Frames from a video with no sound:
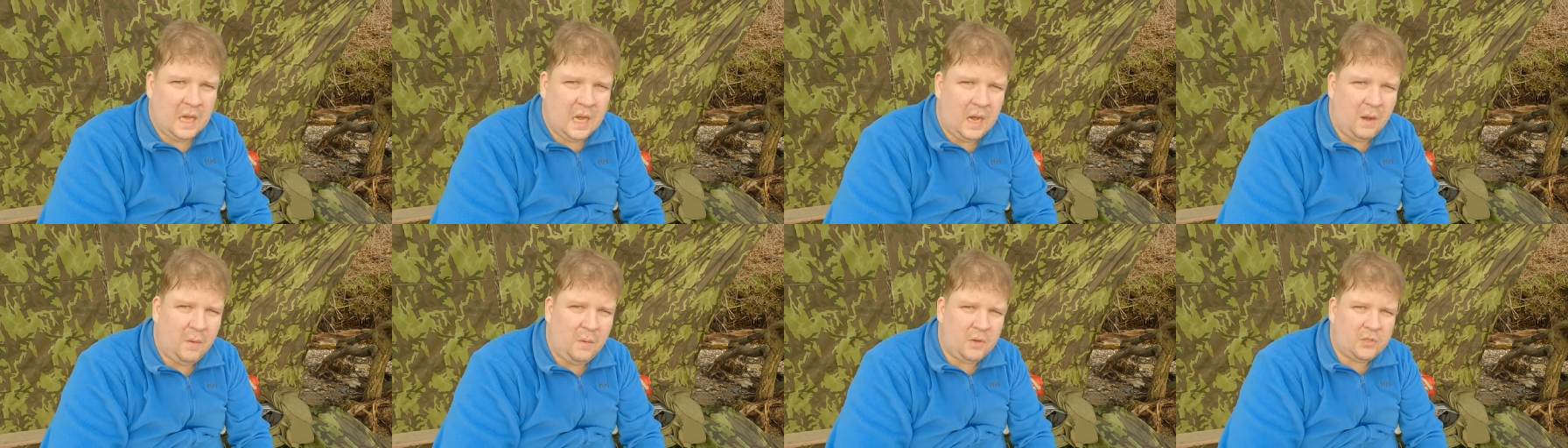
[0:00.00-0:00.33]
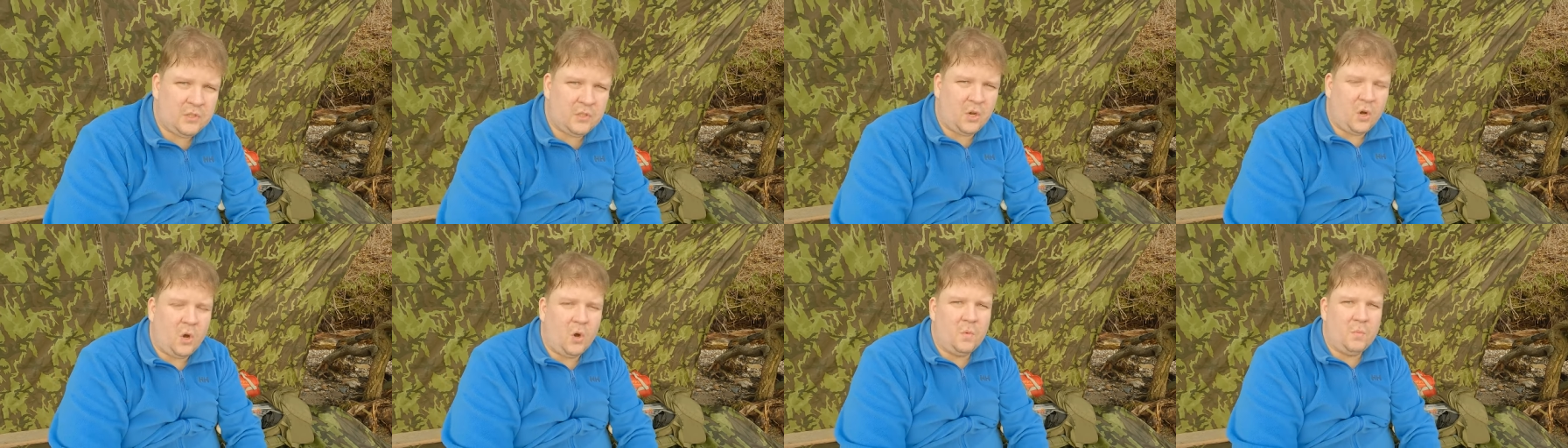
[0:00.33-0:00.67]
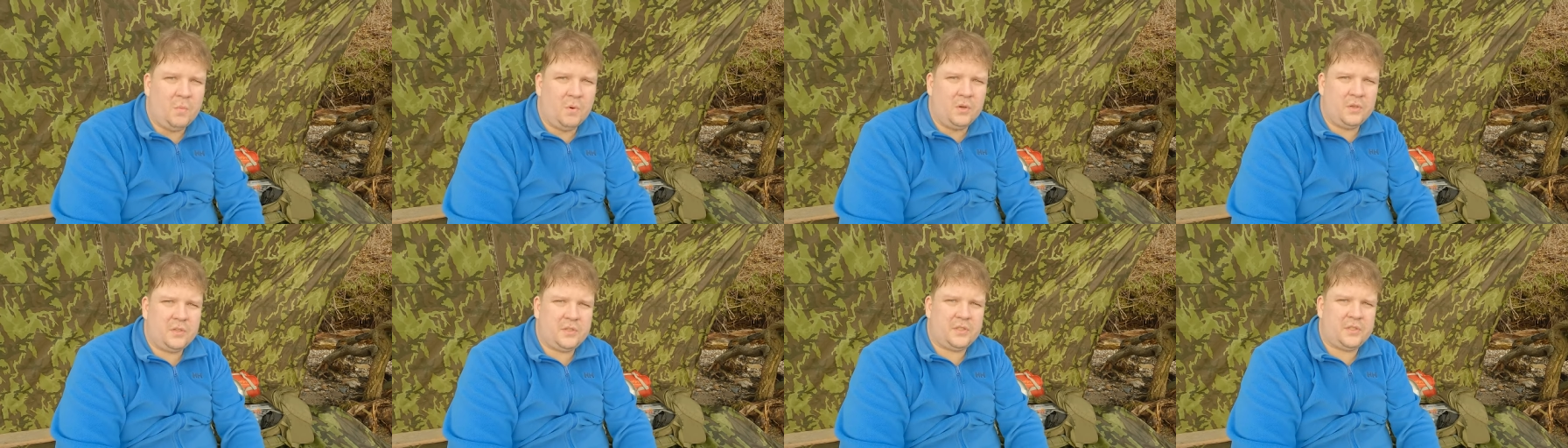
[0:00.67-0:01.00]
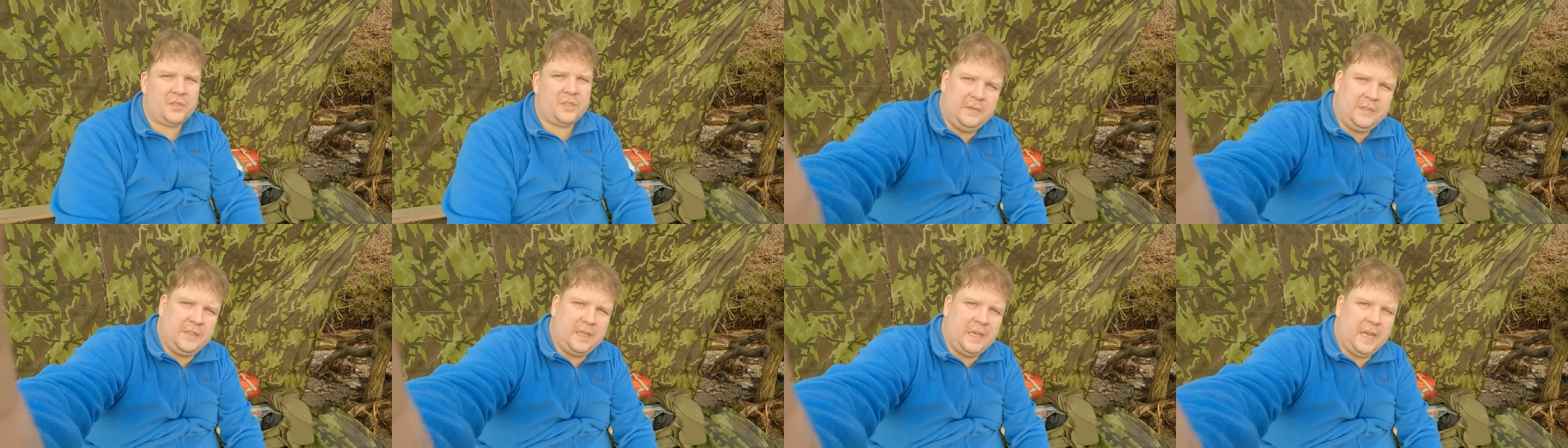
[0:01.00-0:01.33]
I was almost
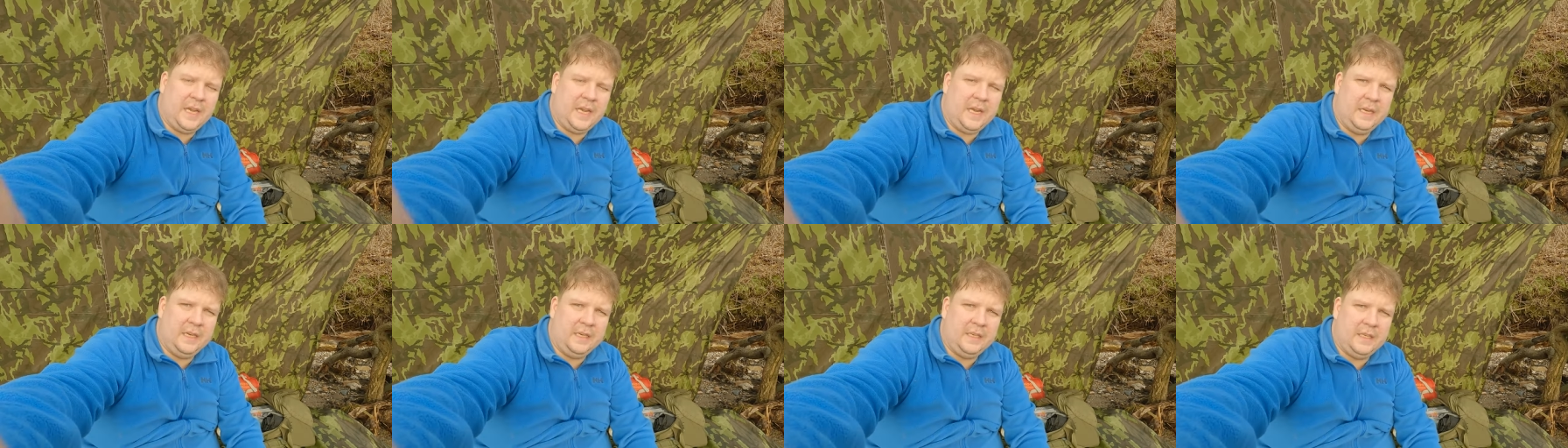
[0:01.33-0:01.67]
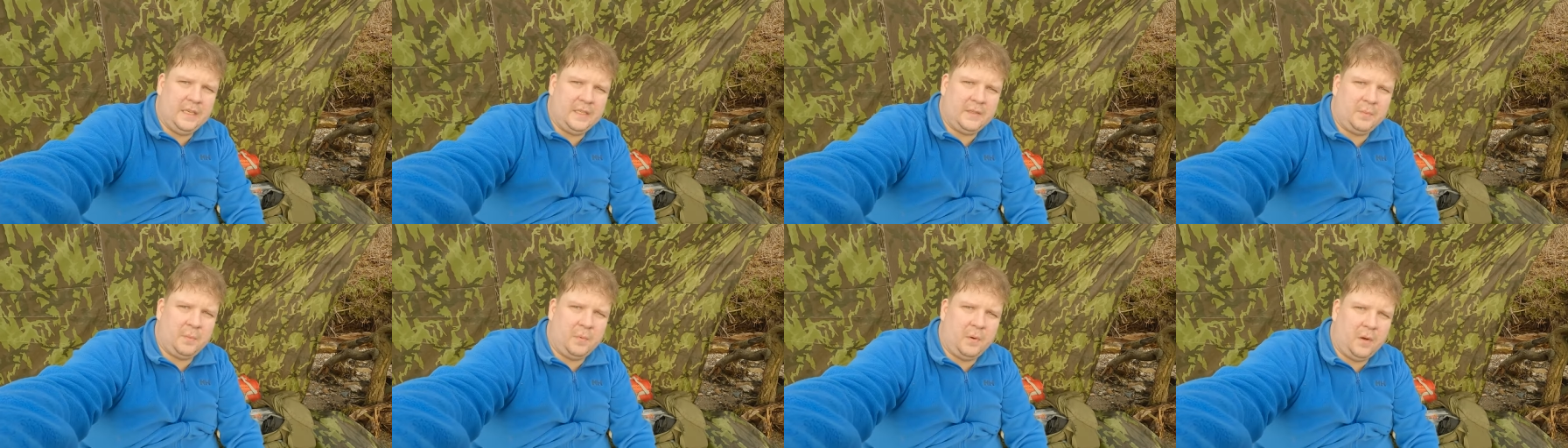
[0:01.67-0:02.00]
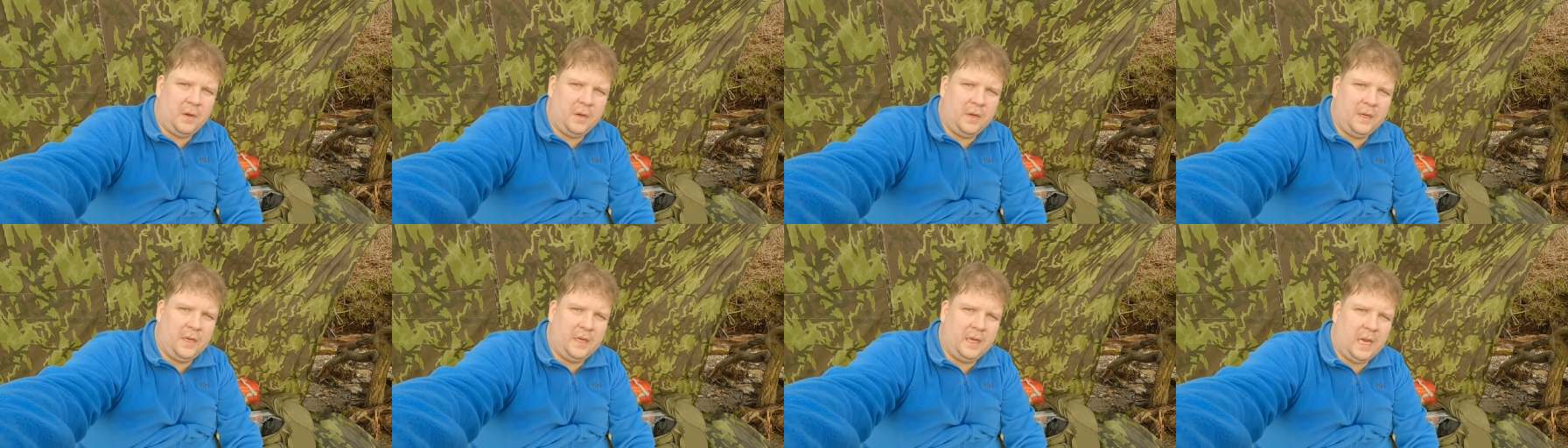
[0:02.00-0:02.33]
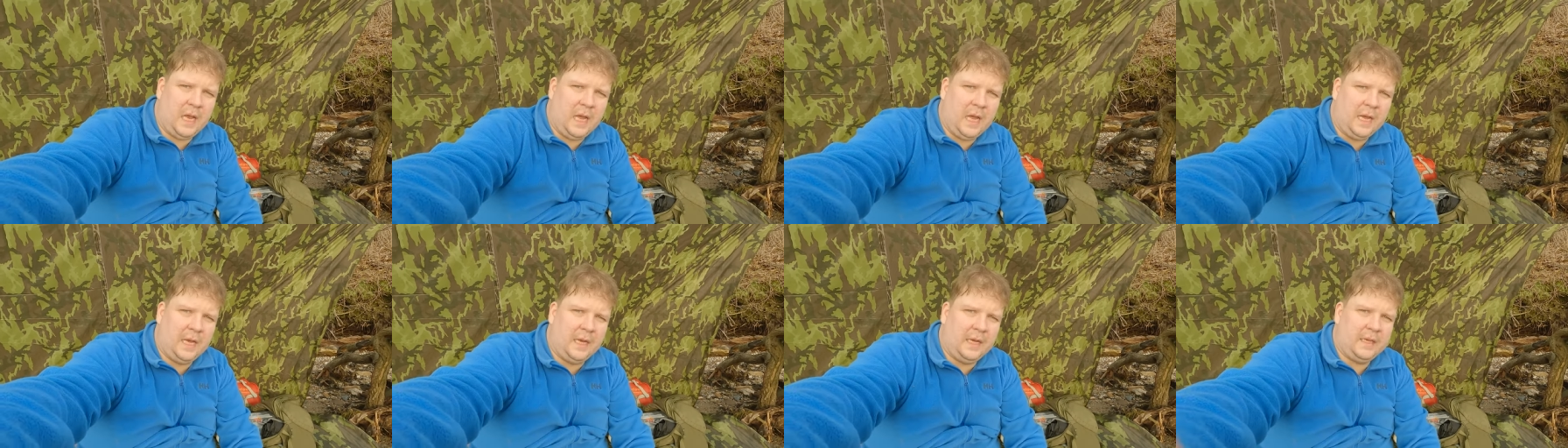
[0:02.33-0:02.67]
saying this morning
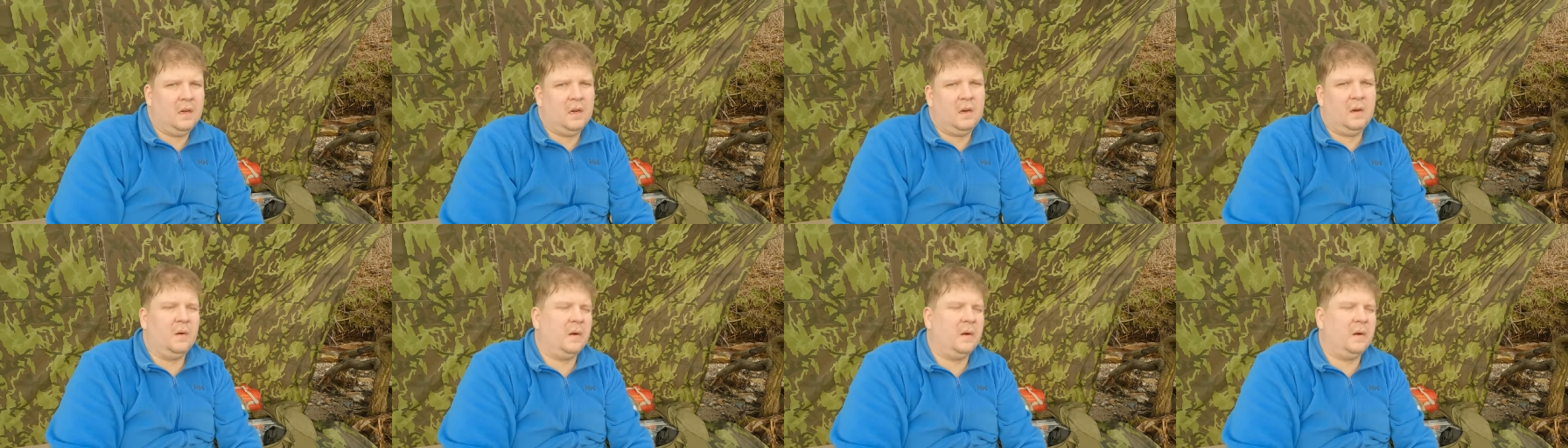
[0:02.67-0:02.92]
like,